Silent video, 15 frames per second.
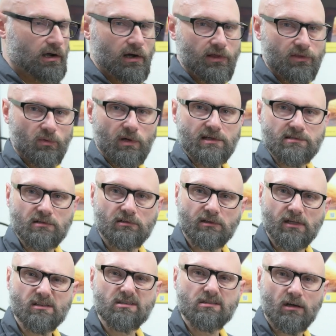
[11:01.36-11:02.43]
otherwise it'll
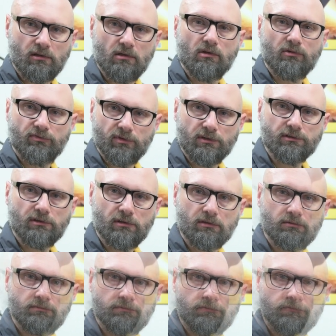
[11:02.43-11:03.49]
get stuck to the filter.
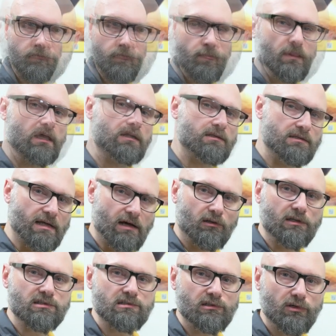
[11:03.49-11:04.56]
Now
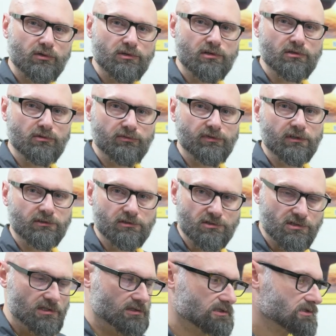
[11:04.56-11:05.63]
let's load the new
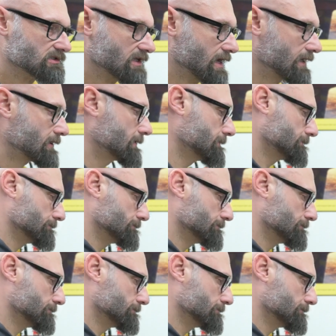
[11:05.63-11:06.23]
filters in the stack.